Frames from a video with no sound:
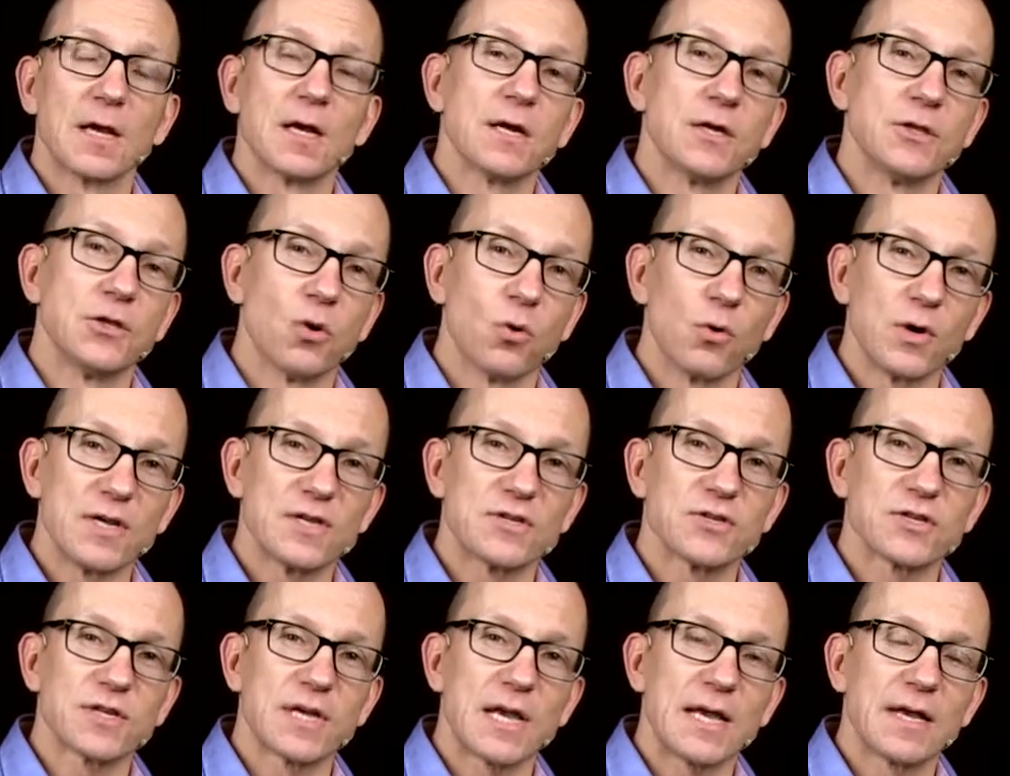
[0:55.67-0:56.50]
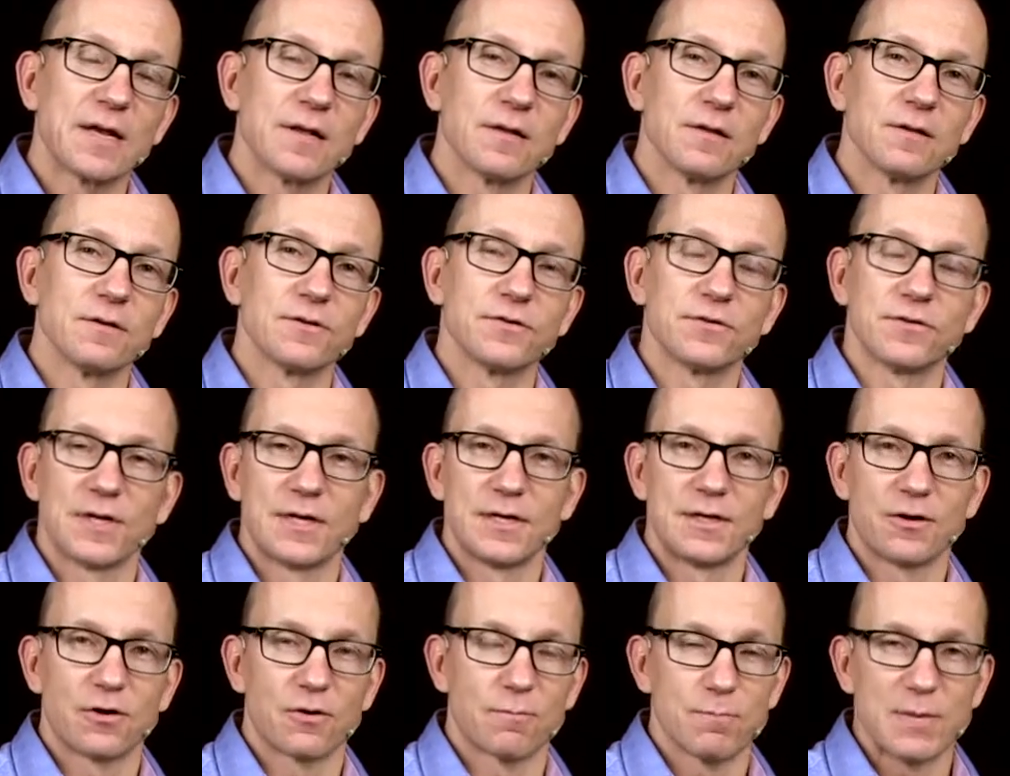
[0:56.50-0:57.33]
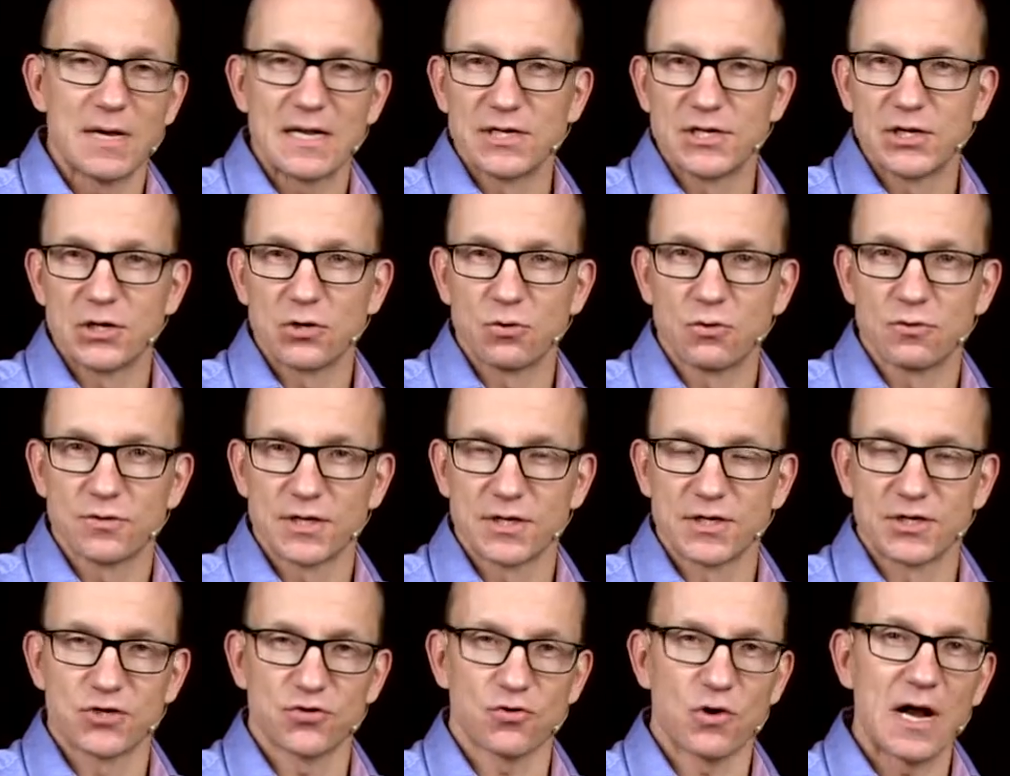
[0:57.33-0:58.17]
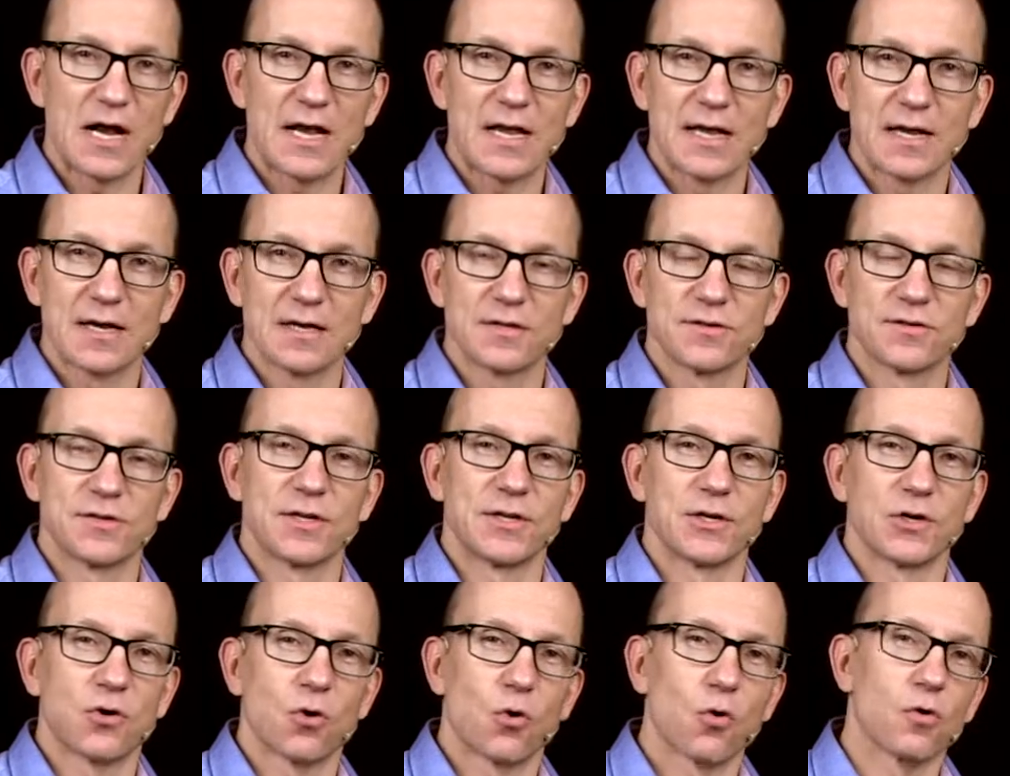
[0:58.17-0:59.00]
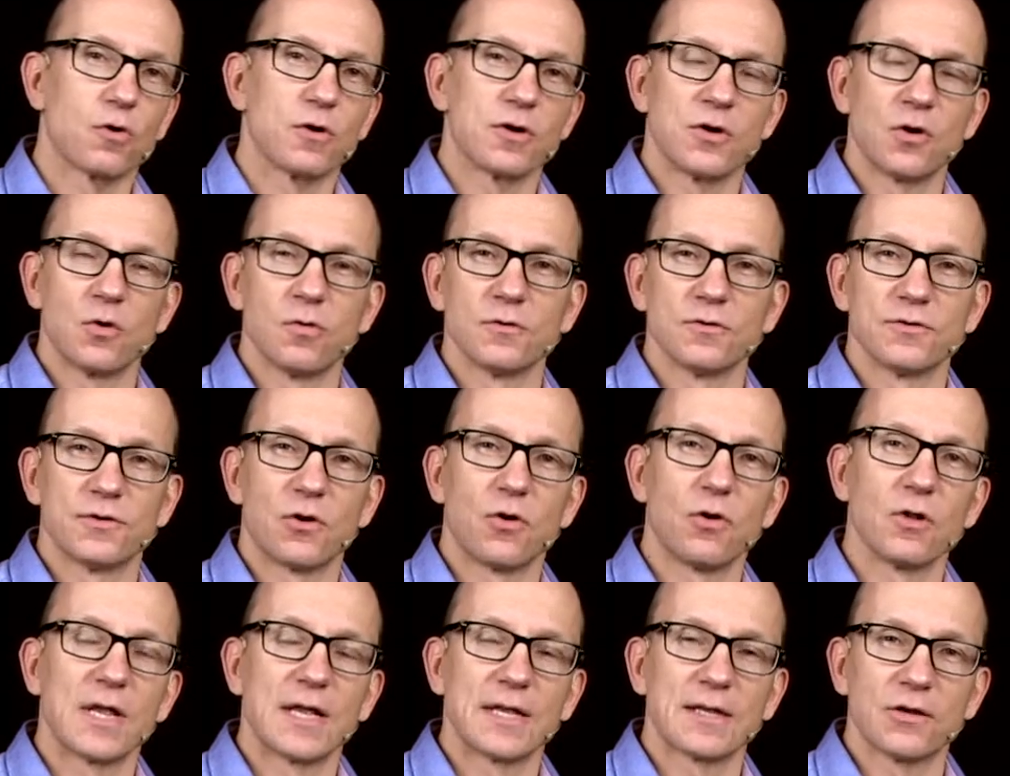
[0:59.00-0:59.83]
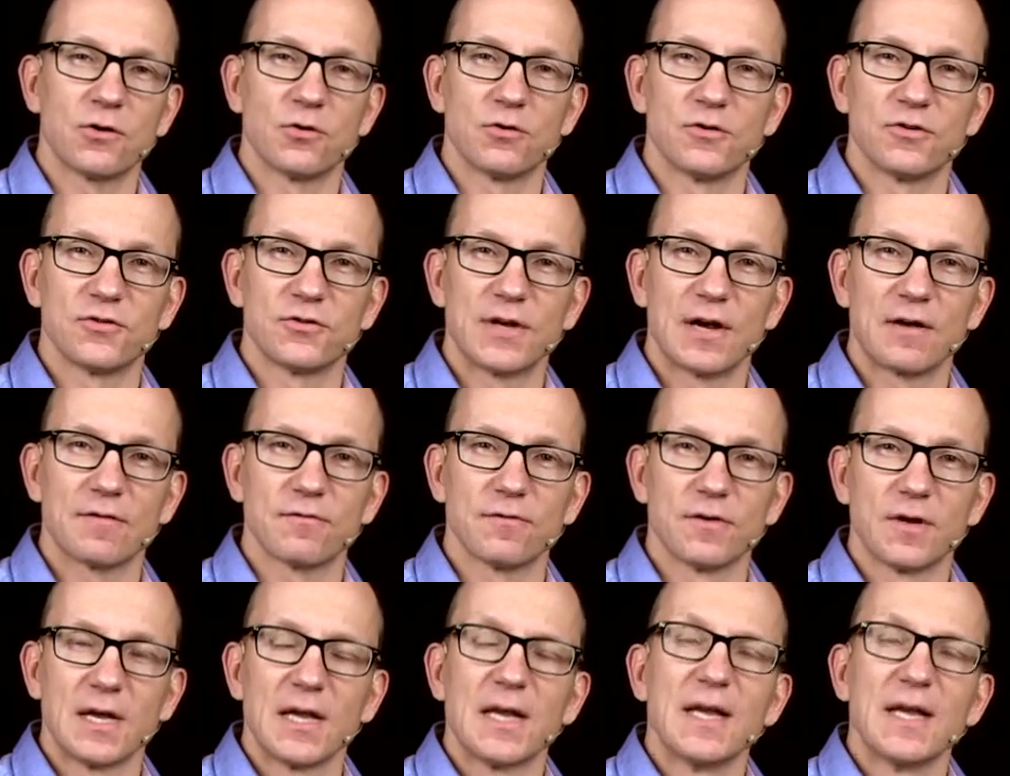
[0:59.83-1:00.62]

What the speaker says: Knowing scales and arpeggios and triads and chord tones and all that good stuff,